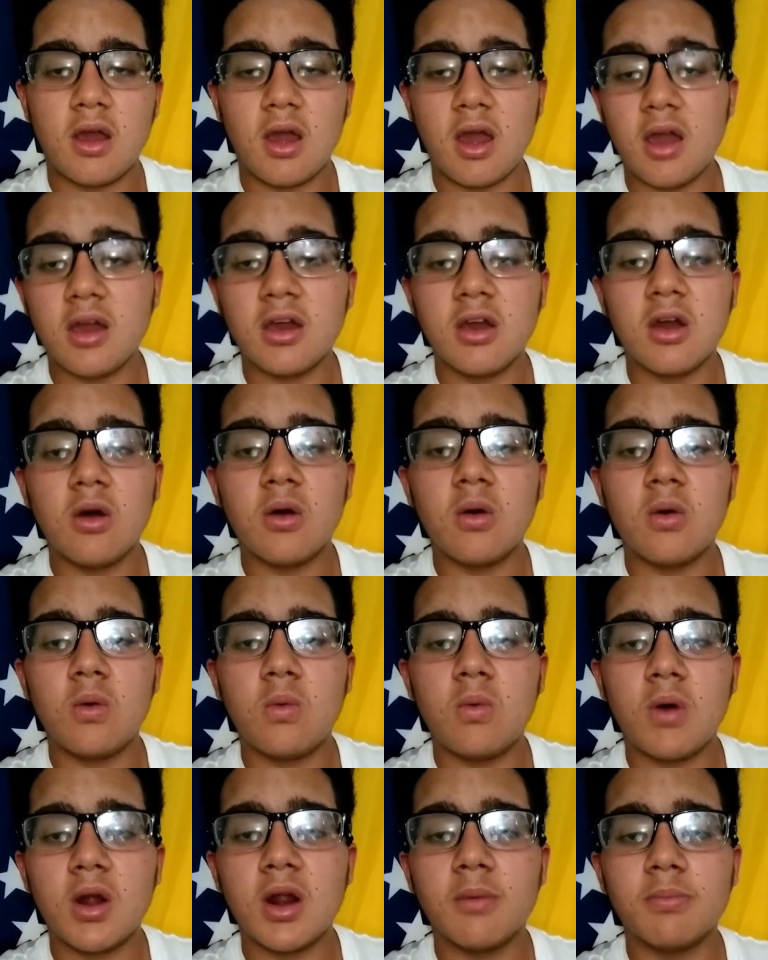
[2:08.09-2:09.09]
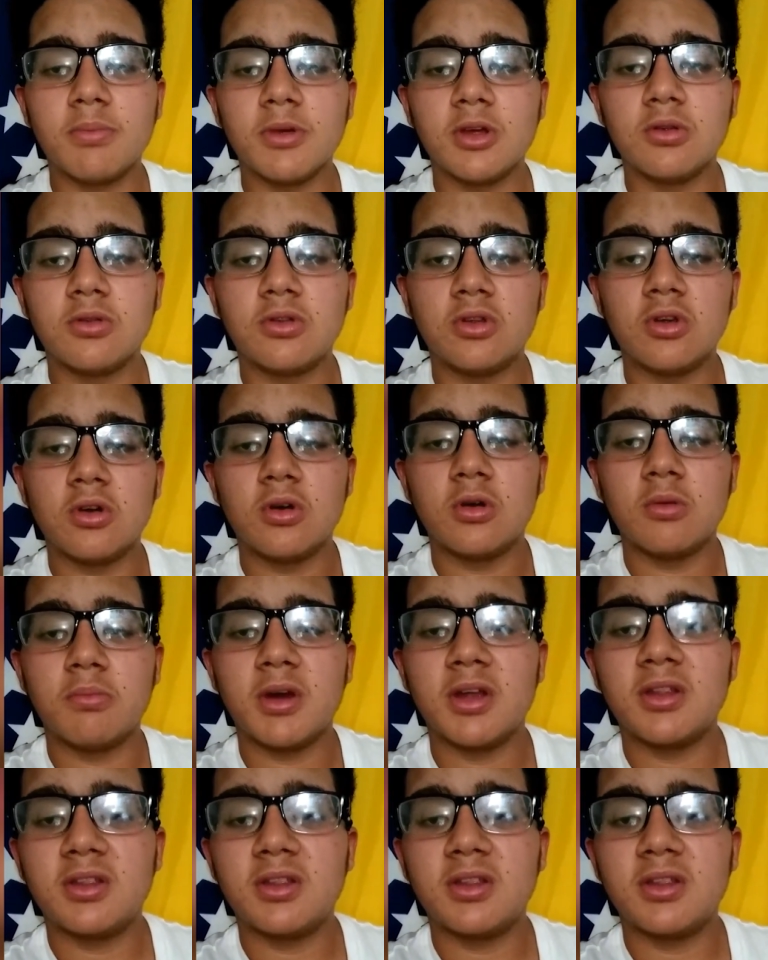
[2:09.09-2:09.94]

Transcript: Hey yo, what up YouTube?